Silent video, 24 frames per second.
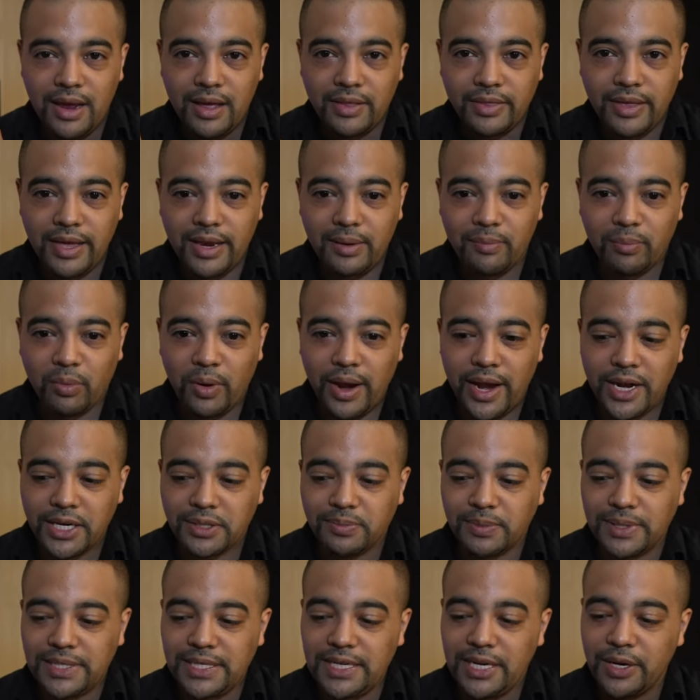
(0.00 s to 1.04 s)
the in-branch
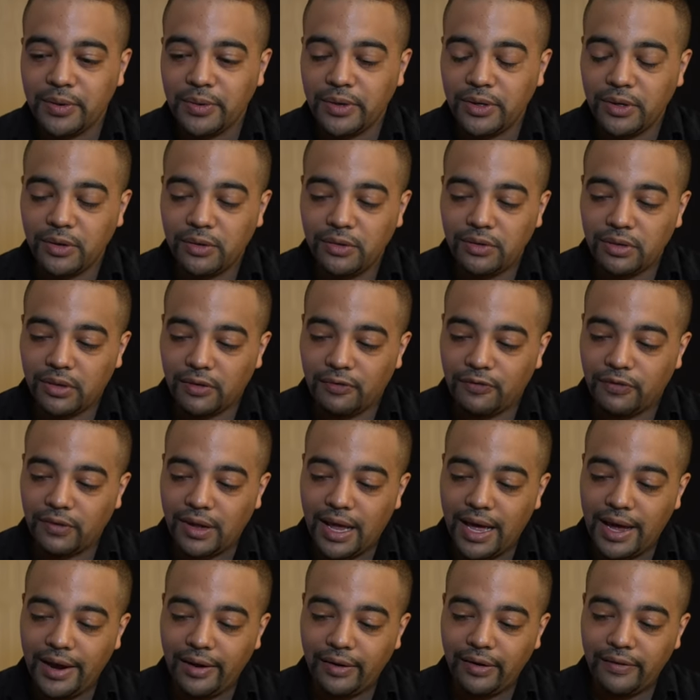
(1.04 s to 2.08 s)
material, the
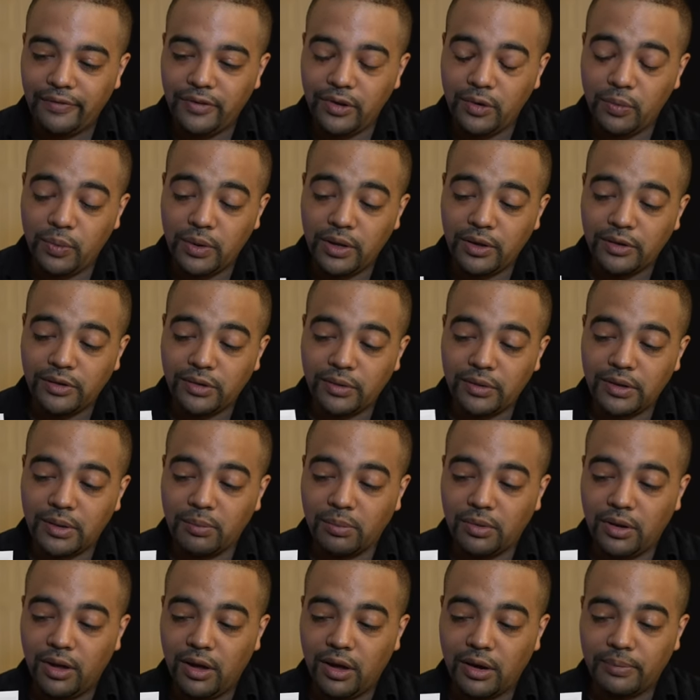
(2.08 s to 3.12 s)
flyer, if you will. So in the
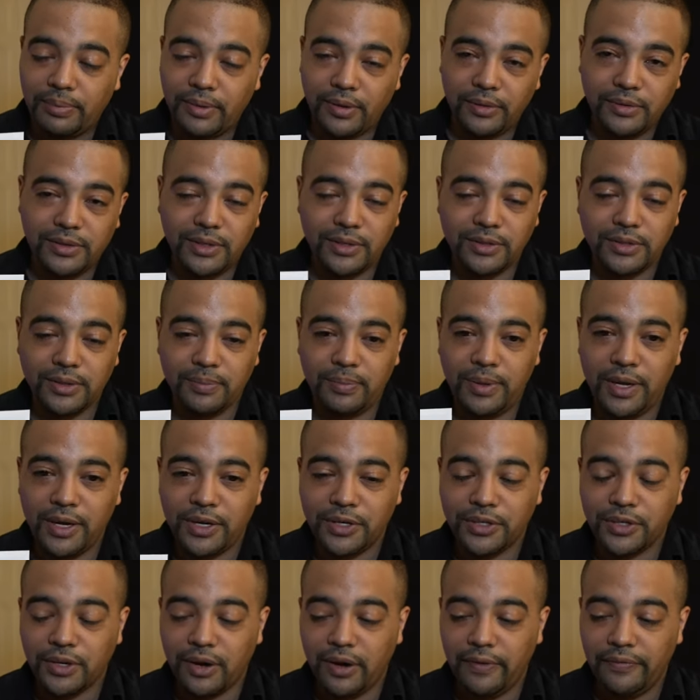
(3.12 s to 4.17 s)
blog post, there's a
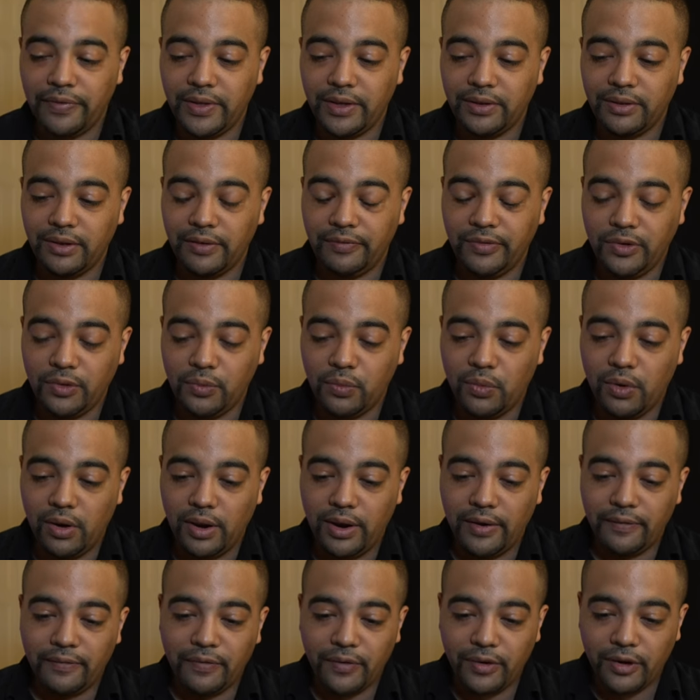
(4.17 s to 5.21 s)
picture of this if you
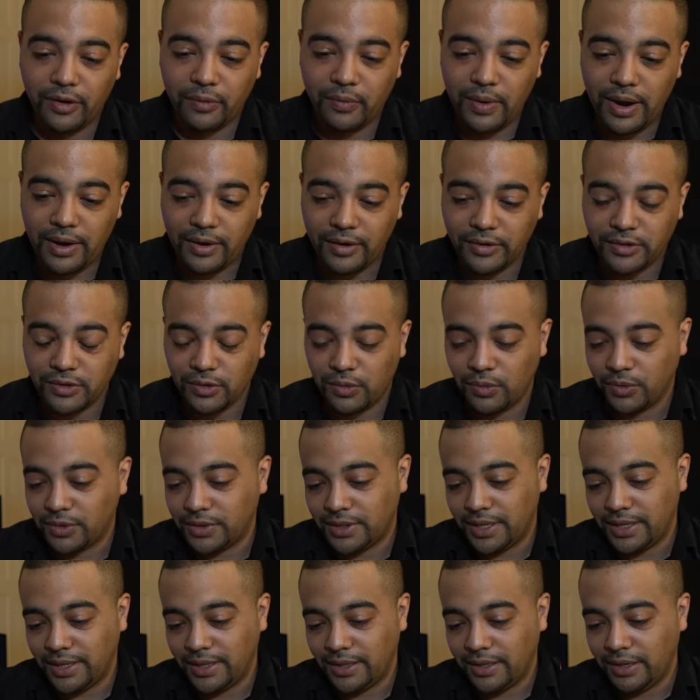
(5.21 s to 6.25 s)
want it for your records. Of course,
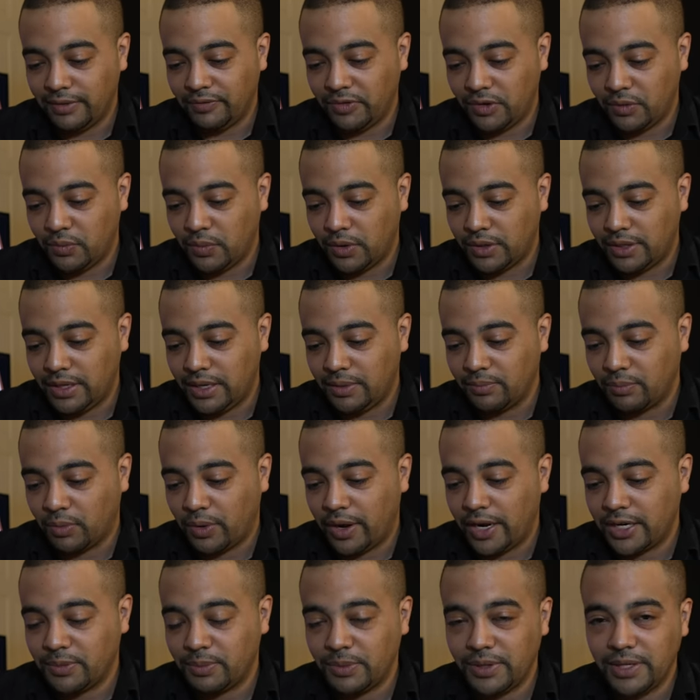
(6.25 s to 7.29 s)
they can give you one in
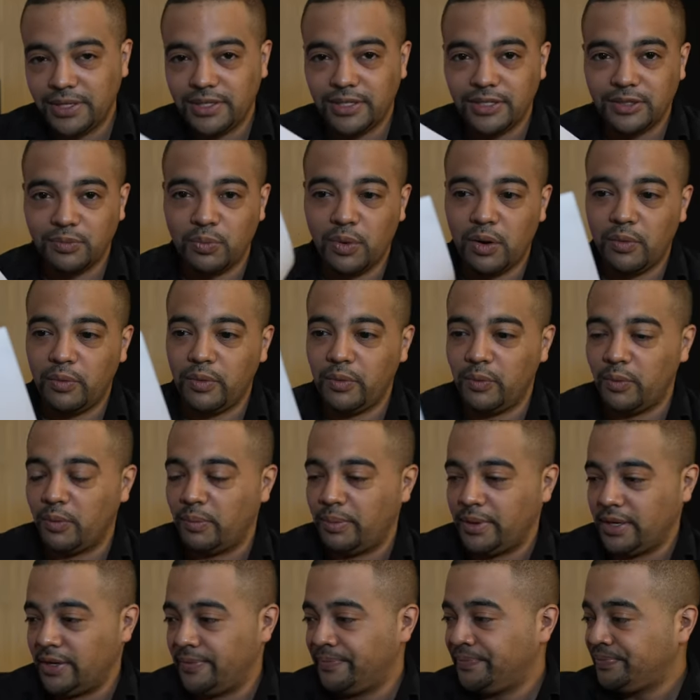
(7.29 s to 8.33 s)
branch, but this is what we will
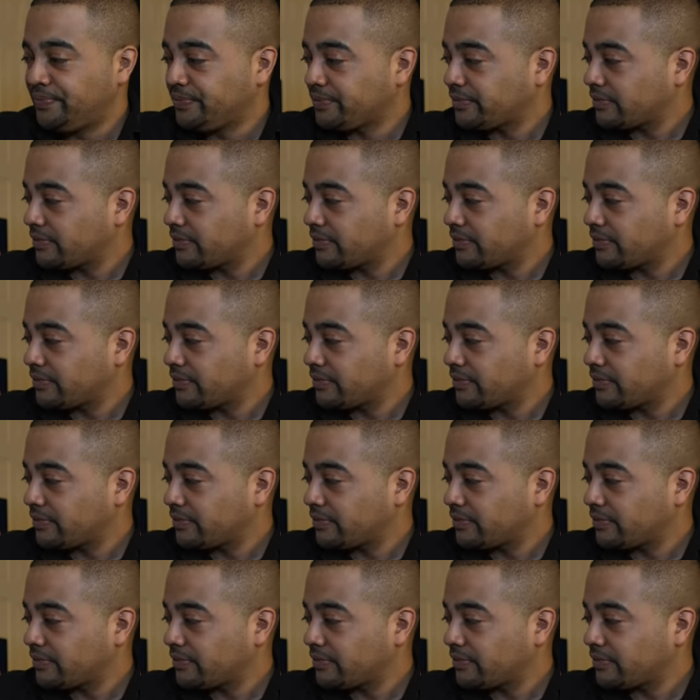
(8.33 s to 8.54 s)
be